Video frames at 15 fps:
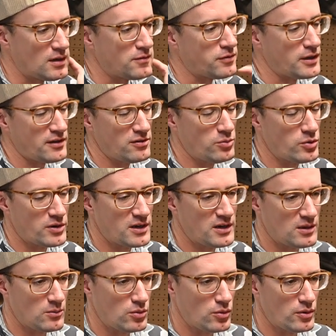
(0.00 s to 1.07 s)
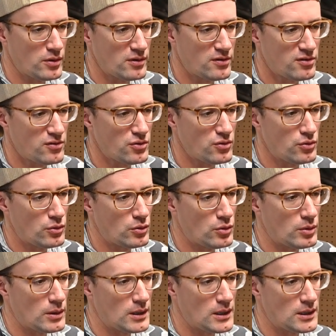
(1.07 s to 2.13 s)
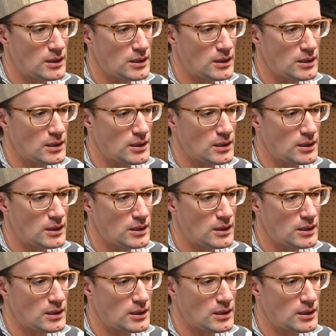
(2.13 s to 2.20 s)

flexible cutting boards to